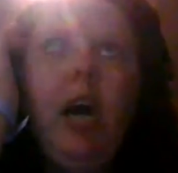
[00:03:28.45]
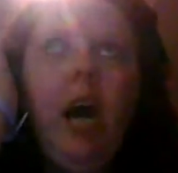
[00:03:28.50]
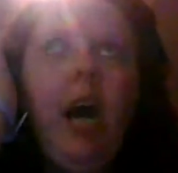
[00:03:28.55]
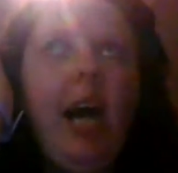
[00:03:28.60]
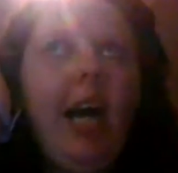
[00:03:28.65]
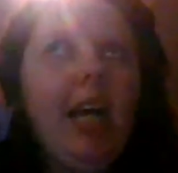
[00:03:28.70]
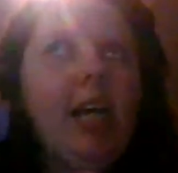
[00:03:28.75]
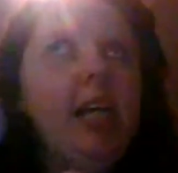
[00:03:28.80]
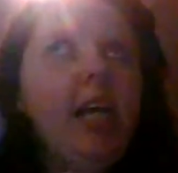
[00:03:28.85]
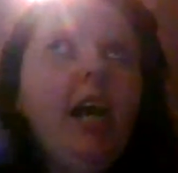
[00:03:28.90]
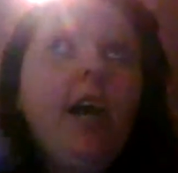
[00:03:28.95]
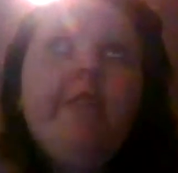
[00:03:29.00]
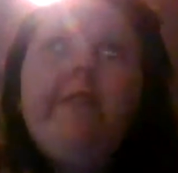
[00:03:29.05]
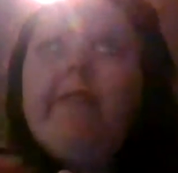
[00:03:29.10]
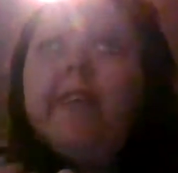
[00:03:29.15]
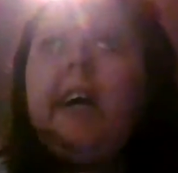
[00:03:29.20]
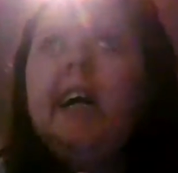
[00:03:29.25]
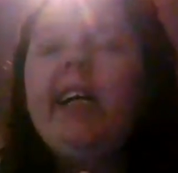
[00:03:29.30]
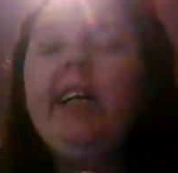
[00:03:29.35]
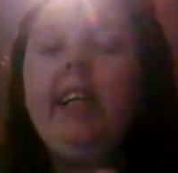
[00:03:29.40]
And I
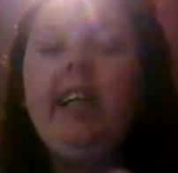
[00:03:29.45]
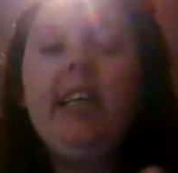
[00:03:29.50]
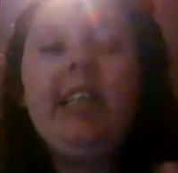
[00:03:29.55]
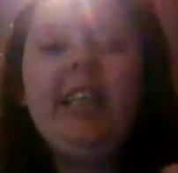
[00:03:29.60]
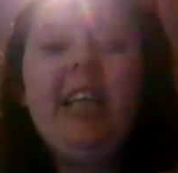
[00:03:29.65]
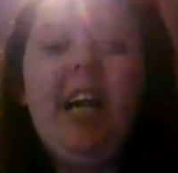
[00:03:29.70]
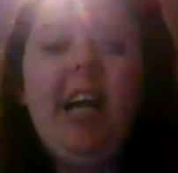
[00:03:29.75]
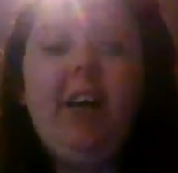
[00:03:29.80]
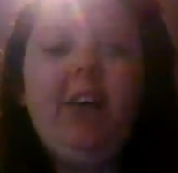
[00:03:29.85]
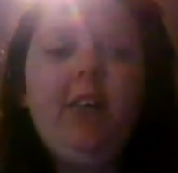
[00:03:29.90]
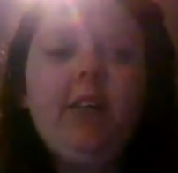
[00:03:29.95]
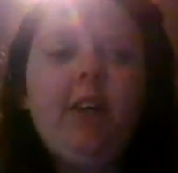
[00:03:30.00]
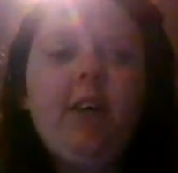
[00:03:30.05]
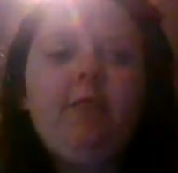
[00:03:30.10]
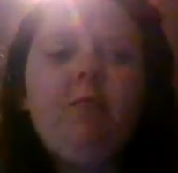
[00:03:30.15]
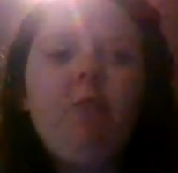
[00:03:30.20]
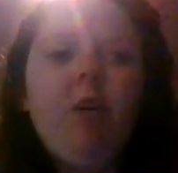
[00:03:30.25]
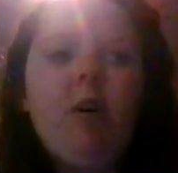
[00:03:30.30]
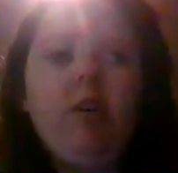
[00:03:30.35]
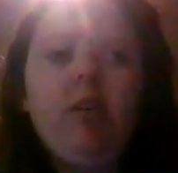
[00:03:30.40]
finally settled
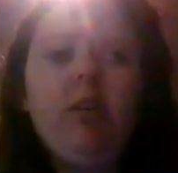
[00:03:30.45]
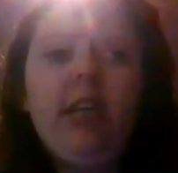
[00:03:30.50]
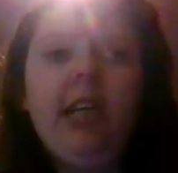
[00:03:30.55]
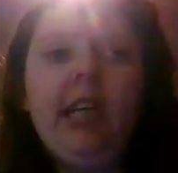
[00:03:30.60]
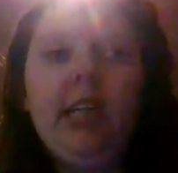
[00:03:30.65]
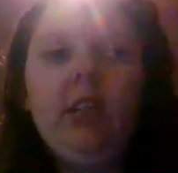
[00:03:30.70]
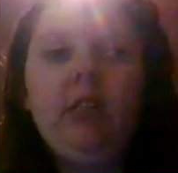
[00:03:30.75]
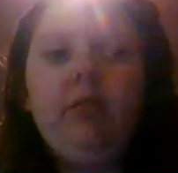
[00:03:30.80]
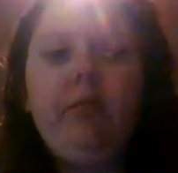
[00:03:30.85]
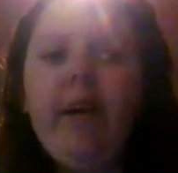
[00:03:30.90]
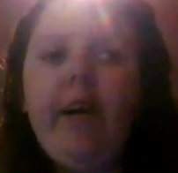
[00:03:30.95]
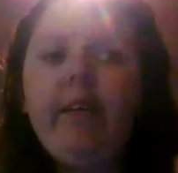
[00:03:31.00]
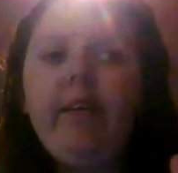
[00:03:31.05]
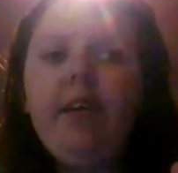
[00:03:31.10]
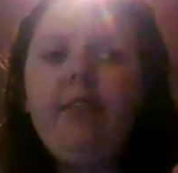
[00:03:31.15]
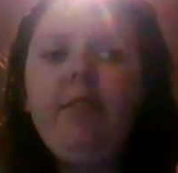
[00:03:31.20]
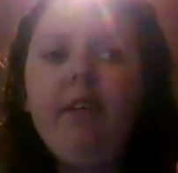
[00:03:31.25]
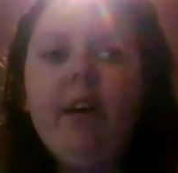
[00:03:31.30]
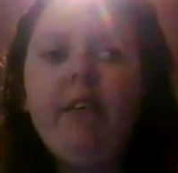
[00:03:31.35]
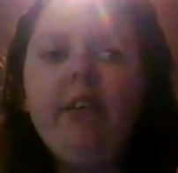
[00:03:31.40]
on one that is
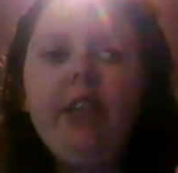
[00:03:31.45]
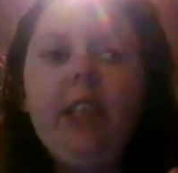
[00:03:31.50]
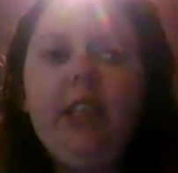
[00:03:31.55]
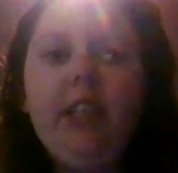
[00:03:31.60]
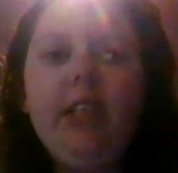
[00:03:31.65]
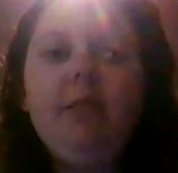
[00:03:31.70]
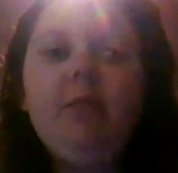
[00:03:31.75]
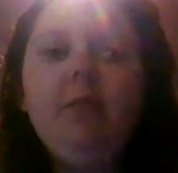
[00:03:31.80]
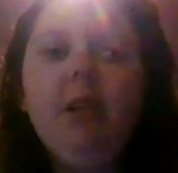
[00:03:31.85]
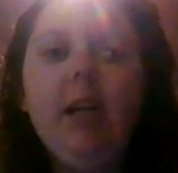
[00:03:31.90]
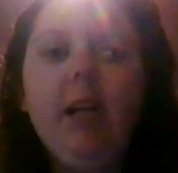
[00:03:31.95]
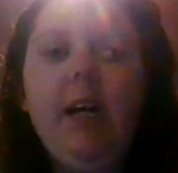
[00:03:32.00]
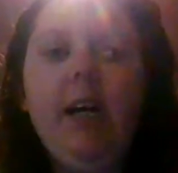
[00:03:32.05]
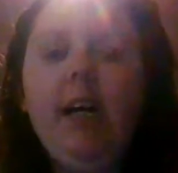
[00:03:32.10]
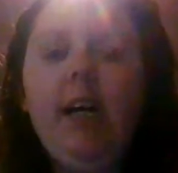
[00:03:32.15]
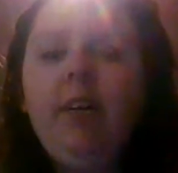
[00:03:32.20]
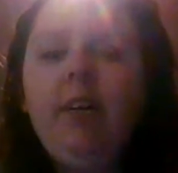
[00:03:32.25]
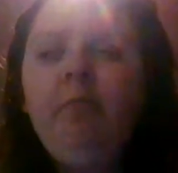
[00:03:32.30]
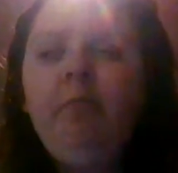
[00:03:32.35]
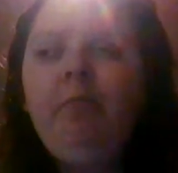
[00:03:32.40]
very, very
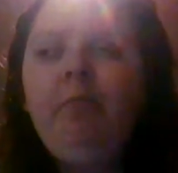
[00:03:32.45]
similar